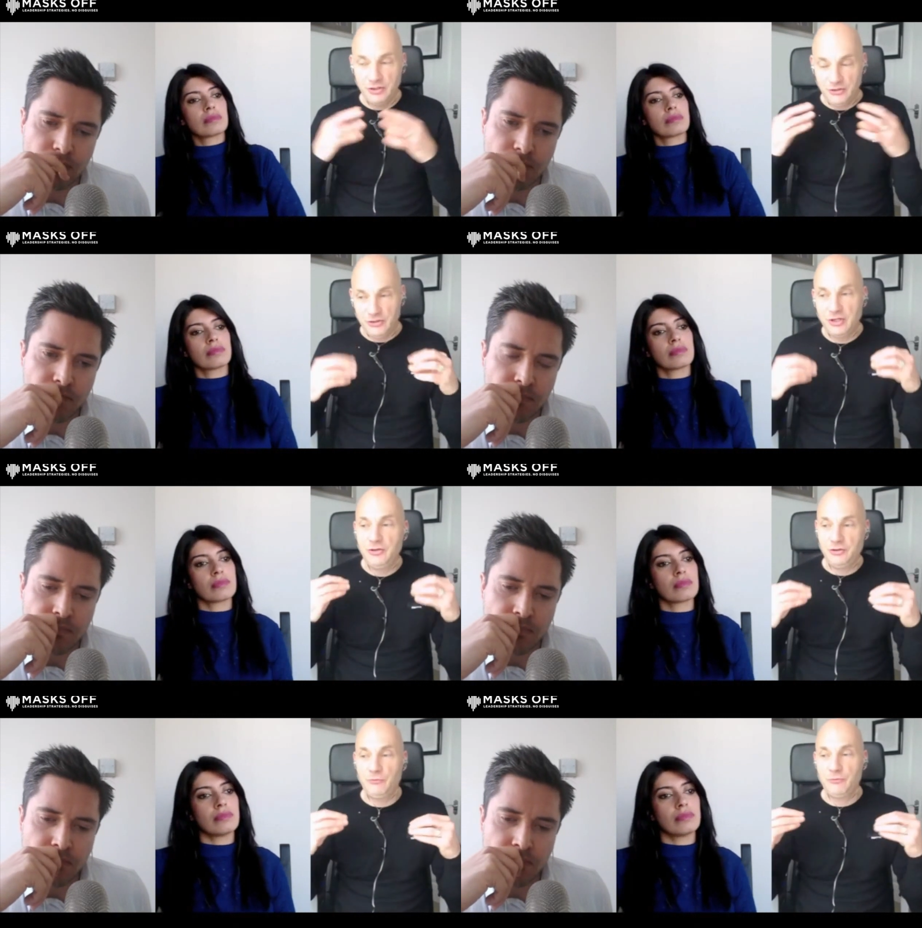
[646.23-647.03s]
Speaker 1: easy to see
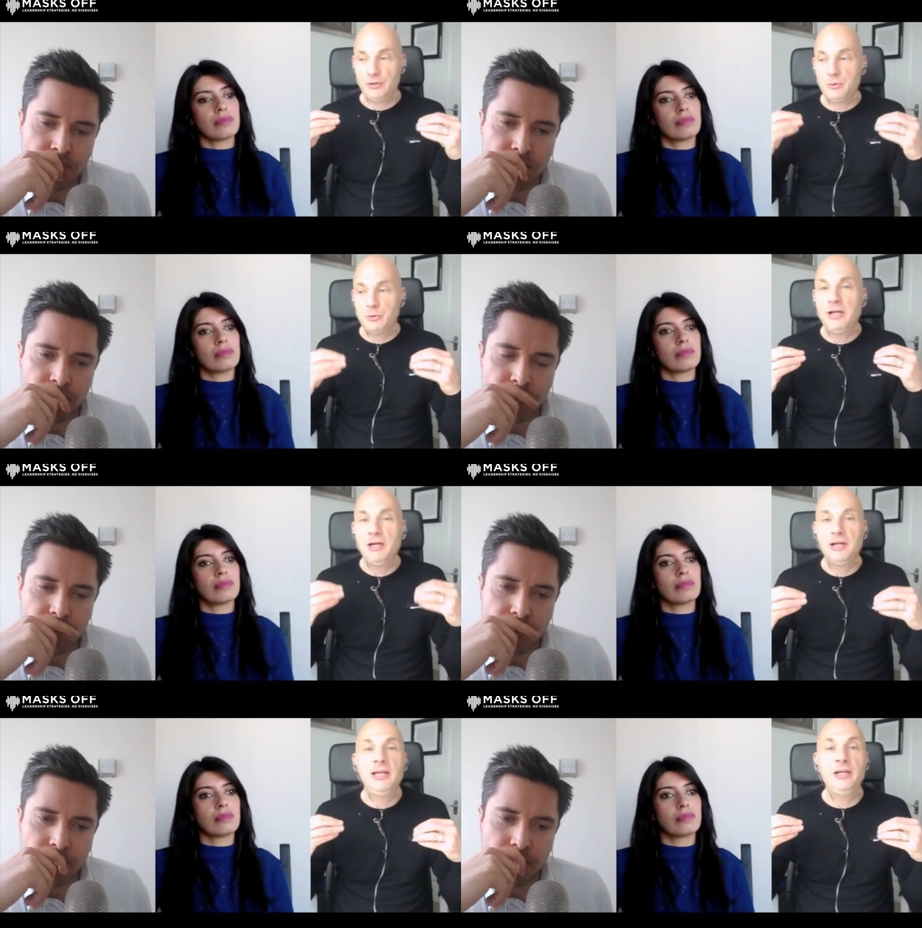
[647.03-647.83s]
the difference between
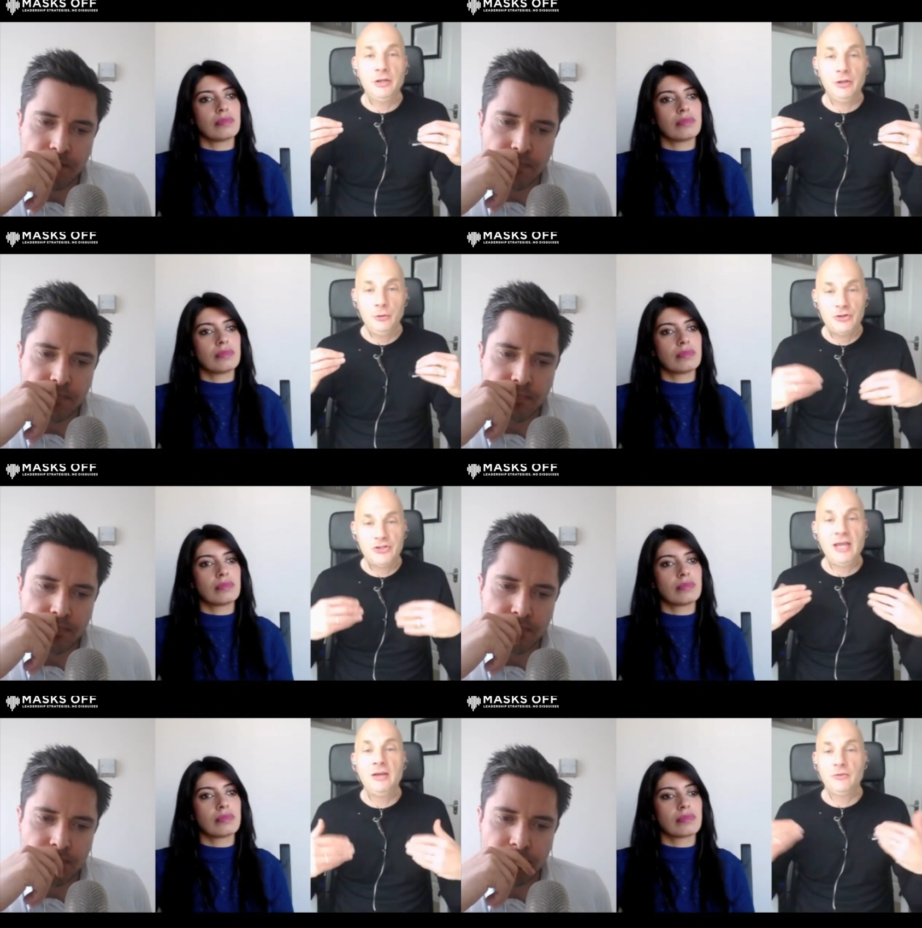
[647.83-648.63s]
a leader who's
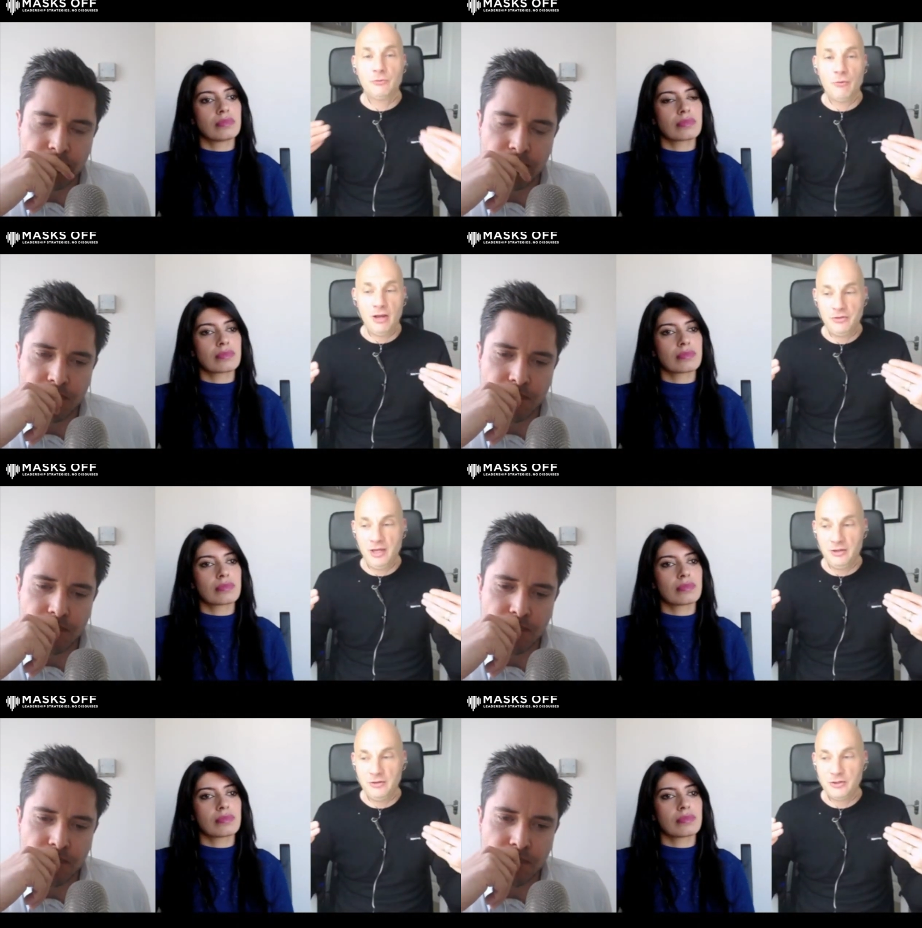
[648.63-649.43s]
saying the right
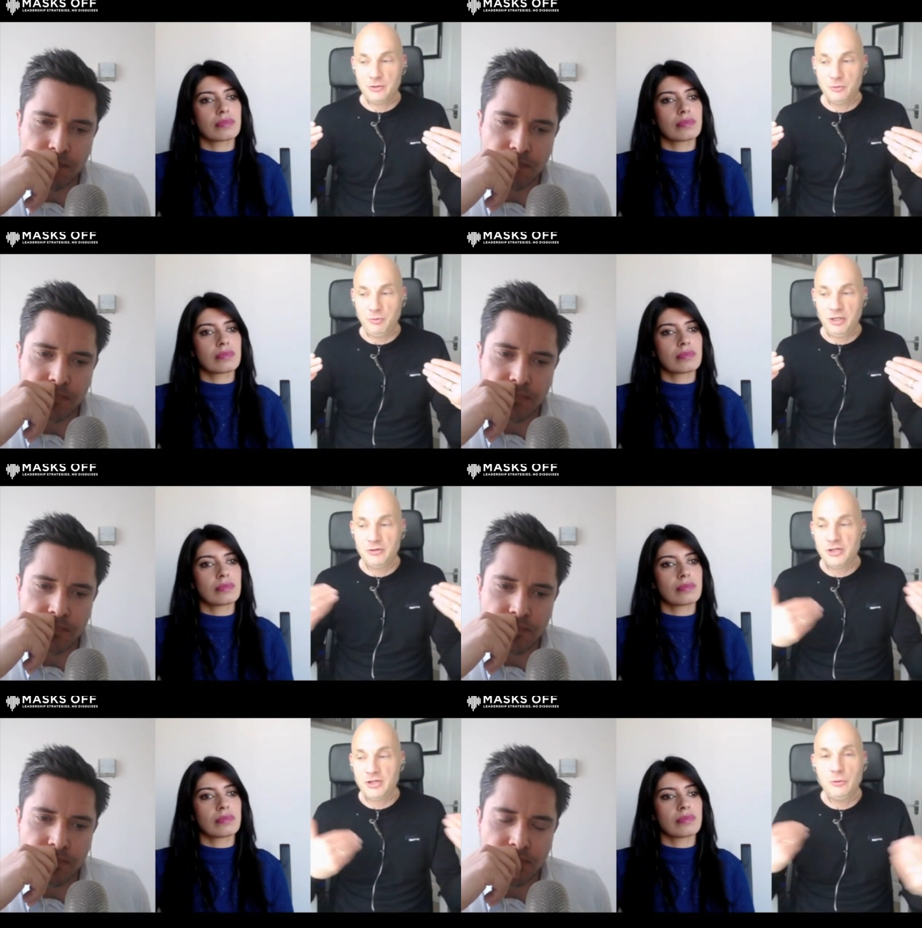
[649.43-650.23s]
things
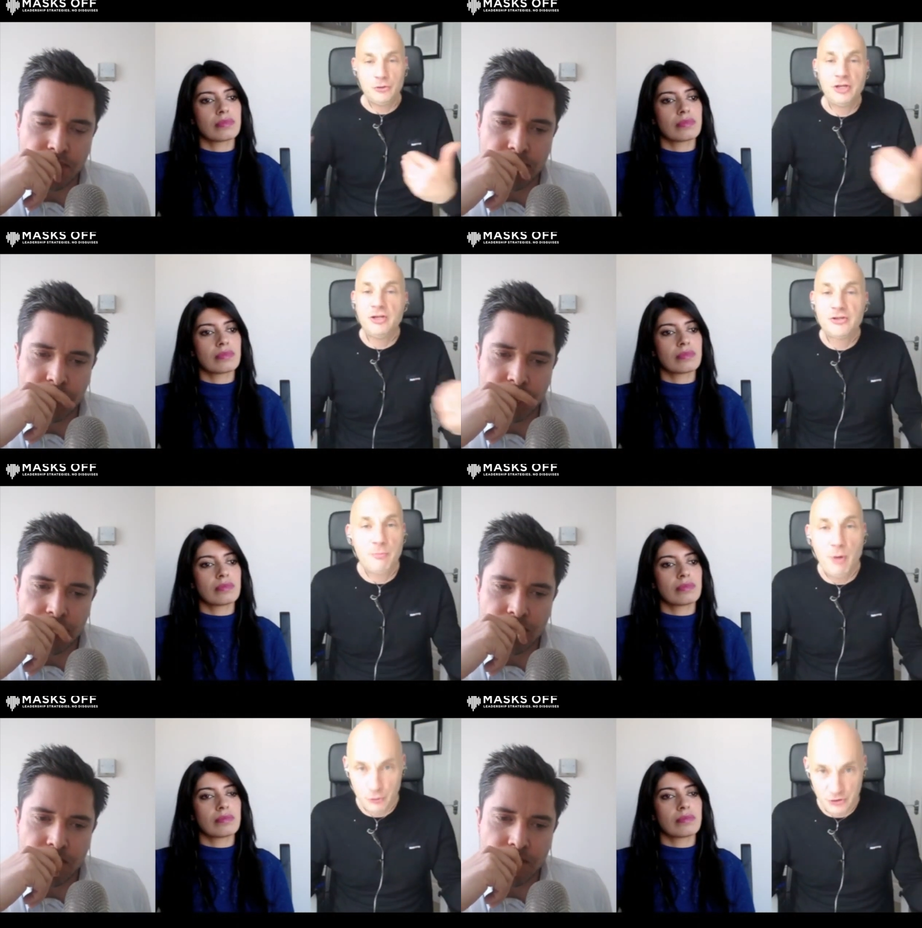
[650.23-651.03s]
because he or she is
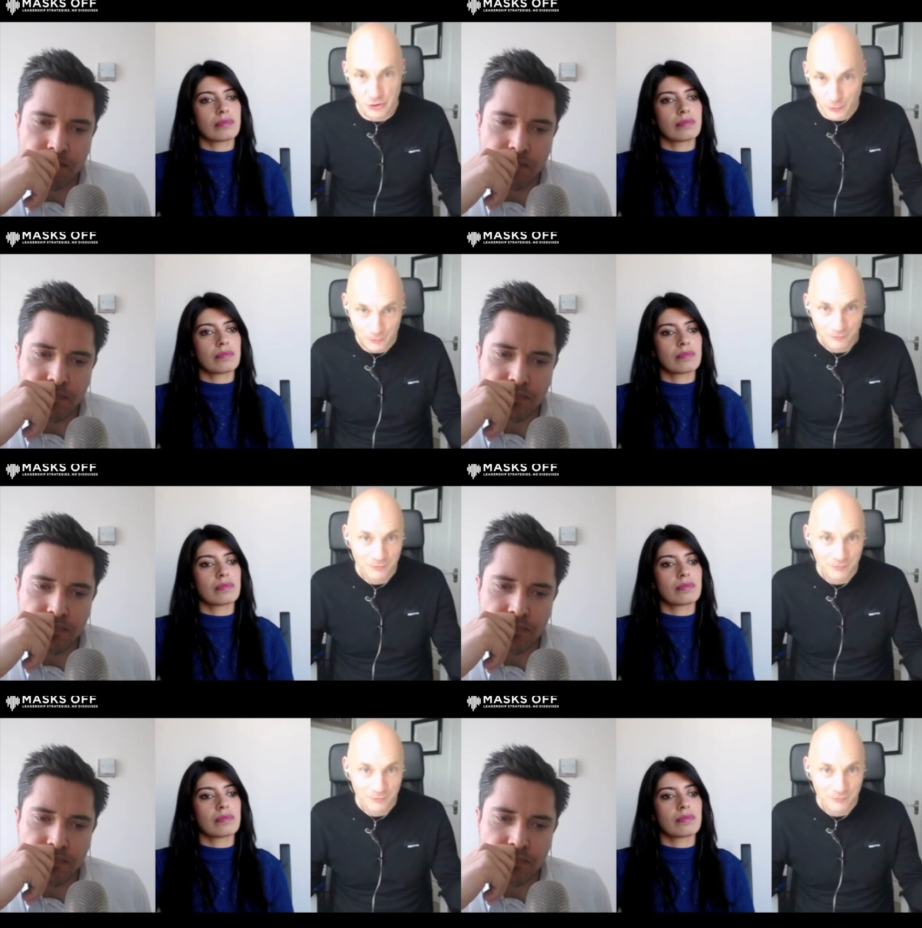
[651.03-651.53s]
supposed to